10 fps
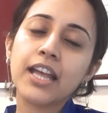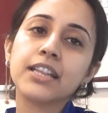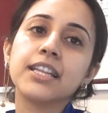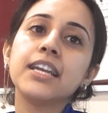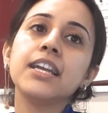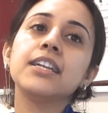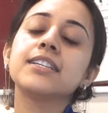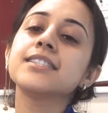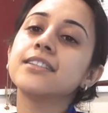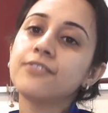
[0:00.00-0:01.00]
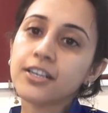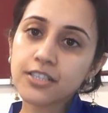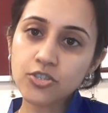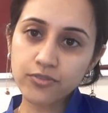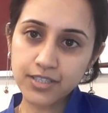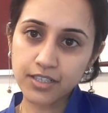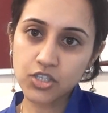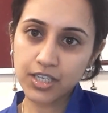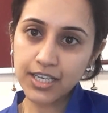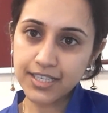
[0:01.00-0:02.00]
The disadvantage of
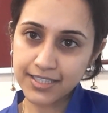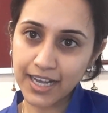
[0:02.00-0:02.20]
surgery is